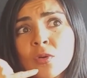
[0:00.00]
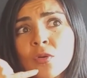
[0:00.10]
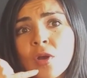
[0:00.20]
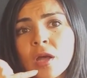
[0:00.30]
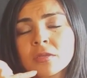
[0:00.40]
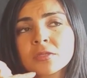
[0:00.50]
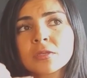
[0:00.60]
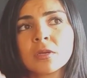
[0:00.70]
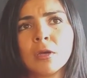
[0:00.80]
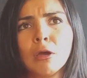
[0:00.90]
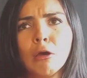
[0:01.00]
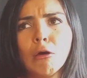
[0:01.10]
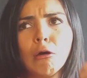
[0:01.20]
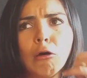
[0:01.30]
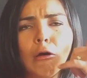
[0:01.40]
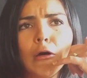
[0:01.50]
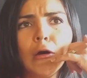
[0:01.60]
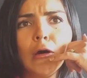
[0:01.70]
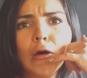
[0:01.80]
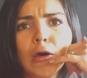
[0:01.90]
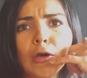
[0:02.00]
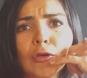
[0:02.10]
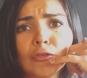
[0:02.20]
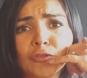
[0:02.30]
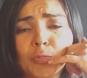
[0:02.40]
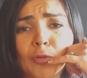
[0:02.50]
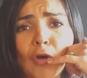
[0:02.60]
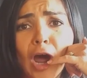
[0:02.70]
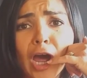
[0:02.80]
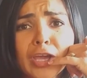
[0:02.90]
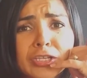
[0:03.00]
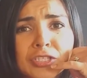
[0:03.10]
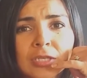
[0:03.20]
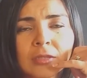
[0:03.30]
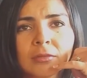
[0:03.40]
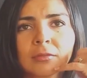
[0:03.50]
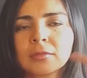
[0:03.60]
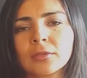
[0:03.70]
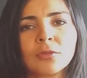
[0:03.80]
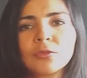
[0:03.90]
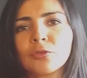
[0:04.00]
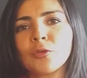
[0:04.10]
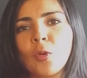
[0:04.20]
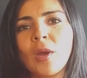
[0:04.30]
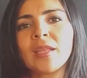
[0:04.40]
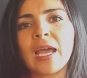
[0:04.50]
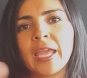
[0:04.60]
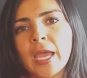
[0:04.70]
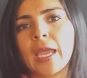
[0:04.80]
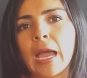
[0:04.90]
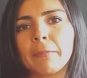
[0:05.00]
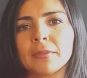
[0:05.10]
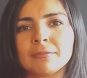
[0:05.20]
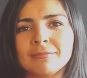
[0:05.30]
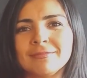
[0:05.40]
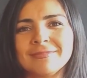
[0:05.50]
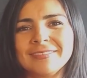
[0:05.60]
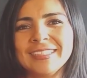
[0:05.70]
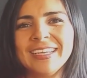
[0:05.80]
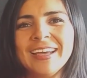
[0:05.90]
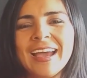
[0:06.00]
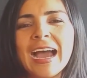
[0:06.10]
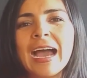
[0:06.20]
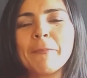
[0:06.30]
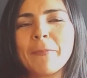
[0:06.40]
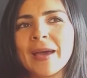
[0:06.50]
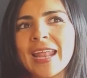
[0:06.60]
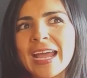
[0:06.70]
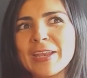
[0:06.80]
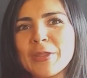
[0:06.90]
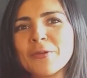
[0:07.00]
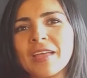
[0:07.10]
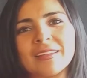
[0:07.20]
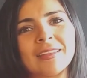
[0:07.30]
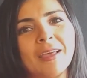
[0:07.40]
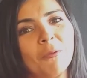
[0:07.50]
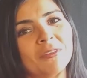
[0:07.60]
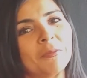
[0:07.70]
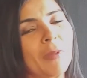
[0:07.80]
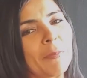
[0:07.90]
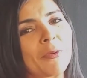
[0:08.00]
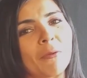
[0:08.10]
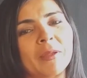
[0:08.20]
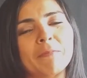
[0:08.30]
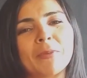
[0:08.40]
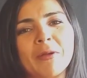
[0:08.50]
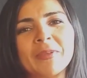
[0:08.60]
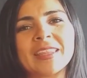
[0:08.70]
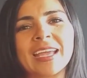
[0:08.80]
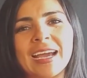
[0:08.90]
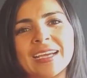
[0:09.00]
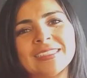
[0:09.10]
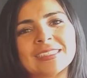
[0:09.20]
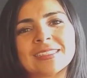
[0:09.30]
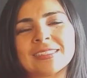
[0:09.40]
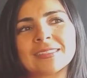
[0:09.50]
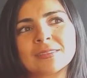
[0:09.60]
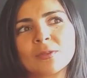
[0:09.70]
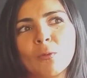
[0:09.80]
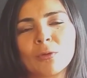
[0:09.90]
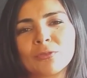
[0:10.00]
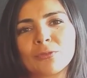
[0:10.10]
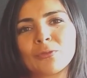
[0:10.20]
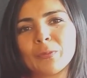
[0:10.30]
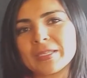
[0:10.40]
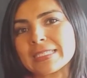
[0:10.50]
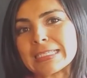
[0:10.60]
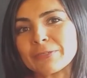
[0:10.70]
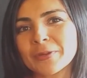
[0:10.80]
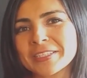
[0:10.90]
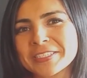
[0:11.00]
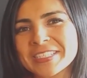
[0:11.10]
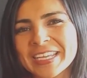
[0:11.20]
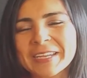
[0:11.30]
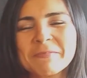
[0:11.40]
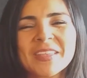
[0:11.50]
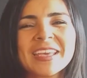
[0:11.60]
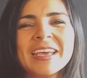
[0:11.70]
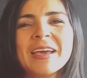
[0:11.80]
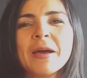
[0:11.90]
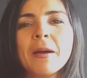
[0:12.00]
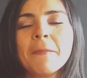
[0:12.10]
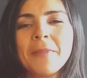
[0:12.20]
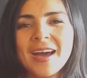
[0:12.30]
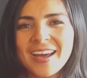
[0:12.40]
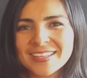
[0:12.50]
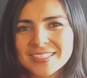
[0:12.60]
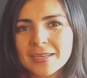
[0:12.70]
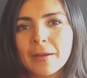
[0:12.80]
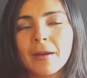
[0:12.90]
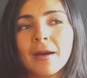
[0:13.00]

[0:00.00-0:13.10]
Crust. Oh, Sprite?" So you know what? I hung up. But I knew that that wasn't my problem. Probably the guy just was too busy to understand. But